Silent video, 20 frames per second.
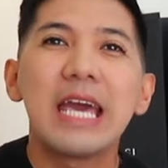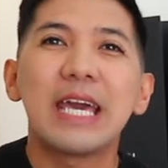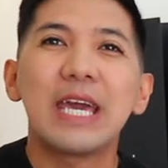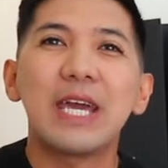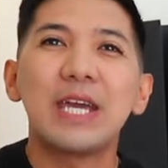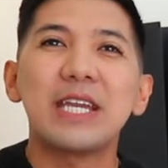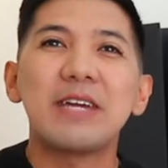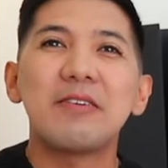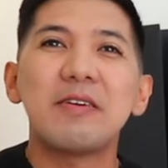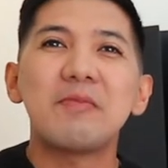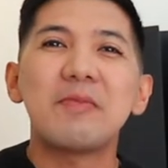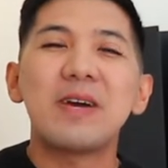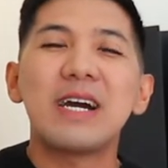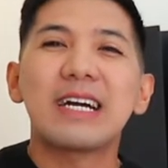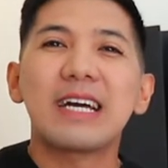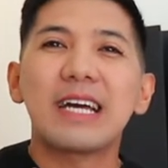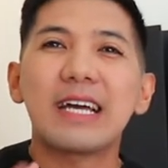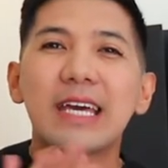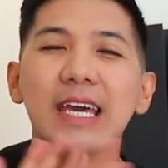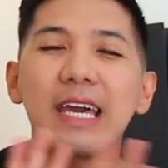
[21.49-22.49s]
Ngayon naman,
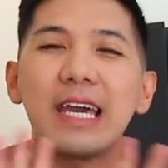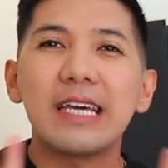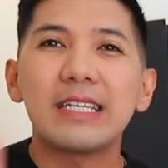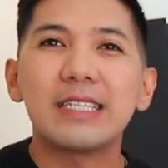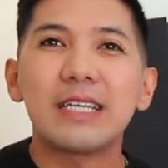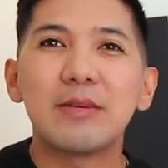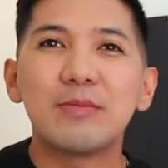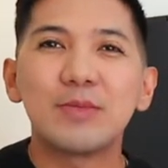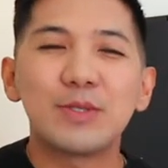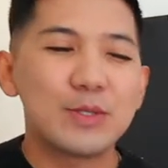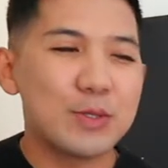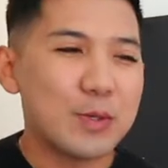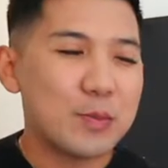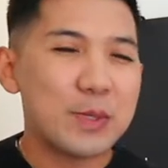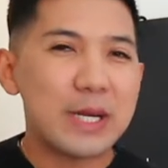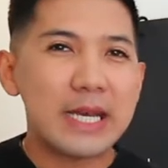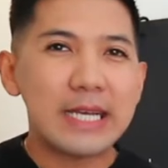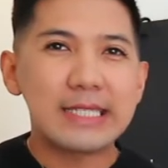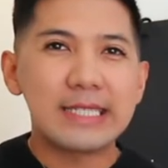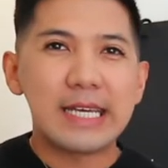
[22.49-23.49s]
mga kakeis, I'm
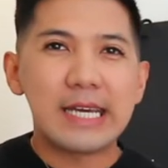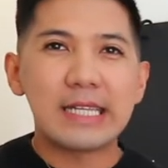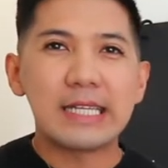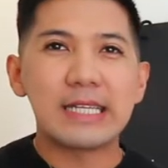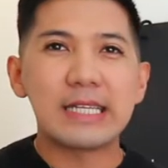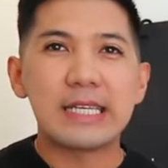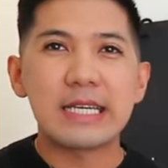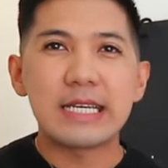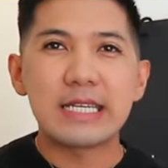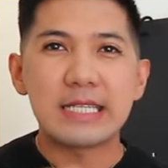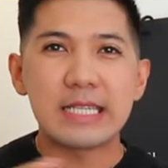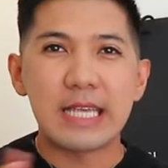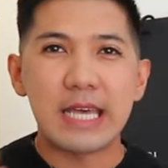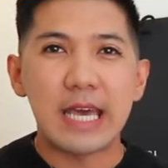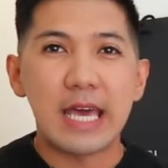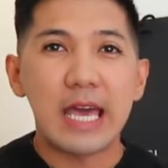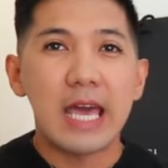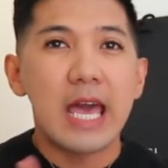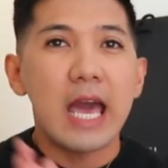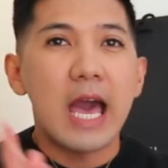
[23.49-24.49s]
super excited
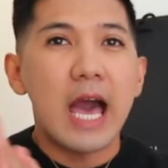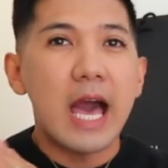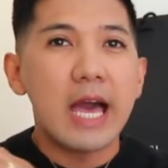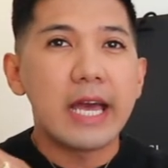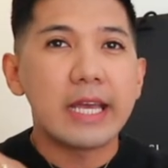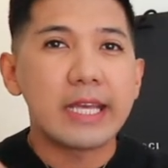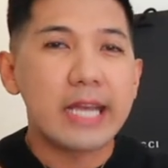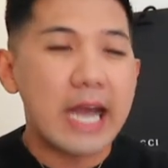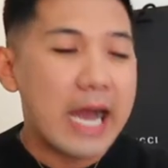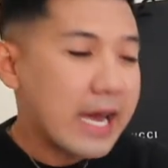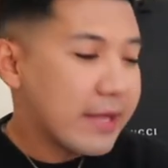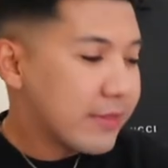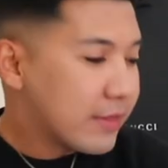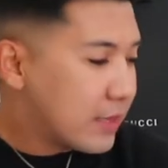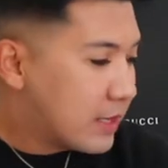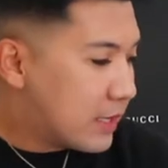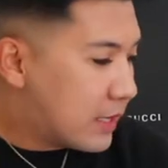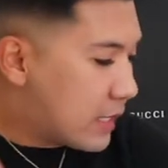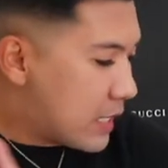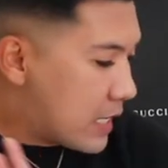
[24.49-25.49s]
kasi I
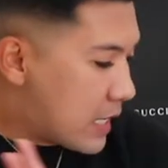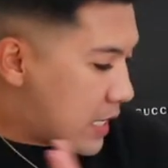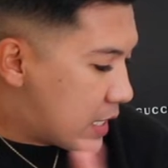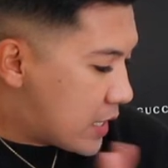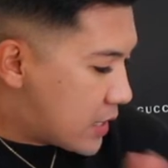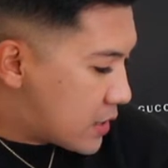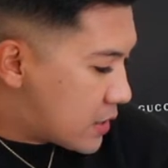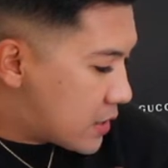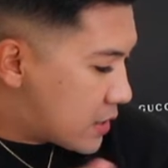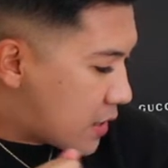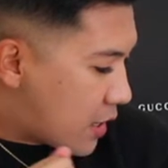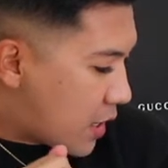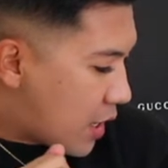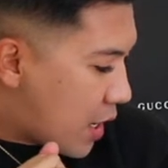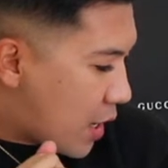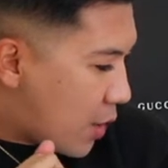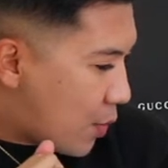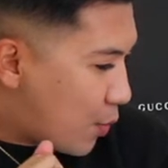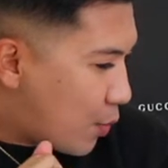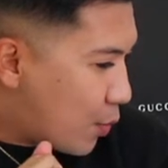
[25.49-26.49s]
got this,
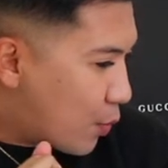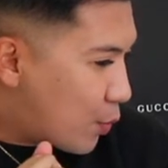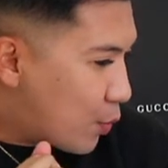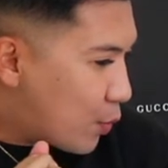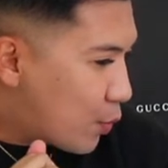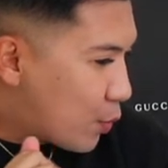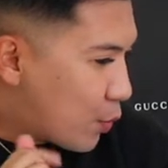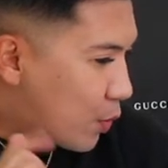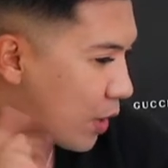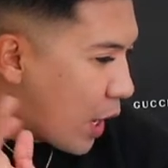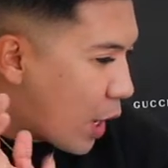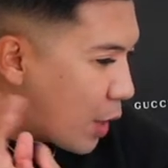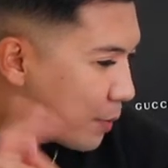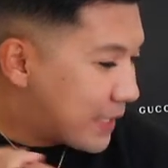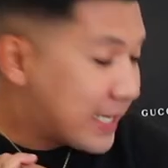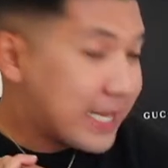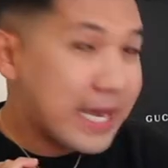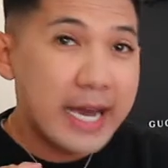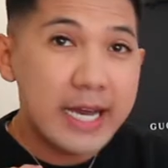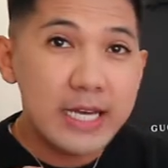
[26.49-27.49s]
how
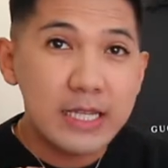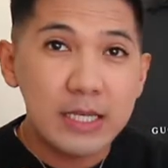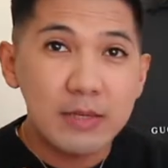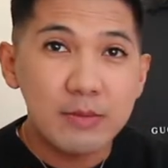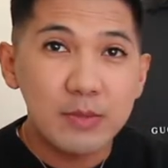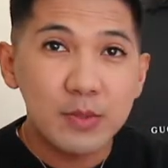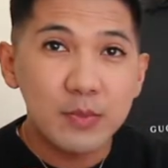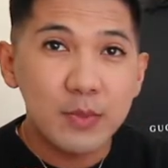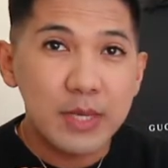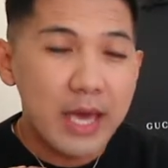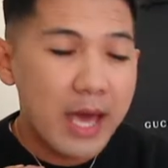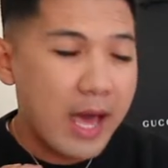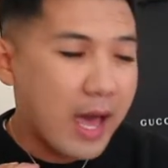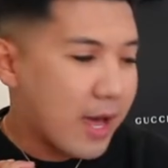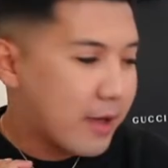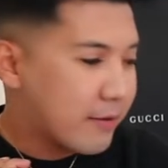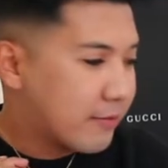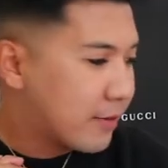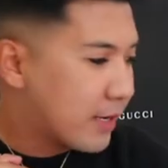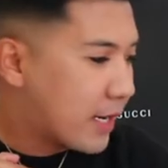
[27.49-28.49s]
many items we
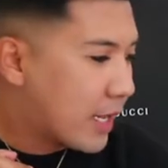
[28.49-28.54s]
have?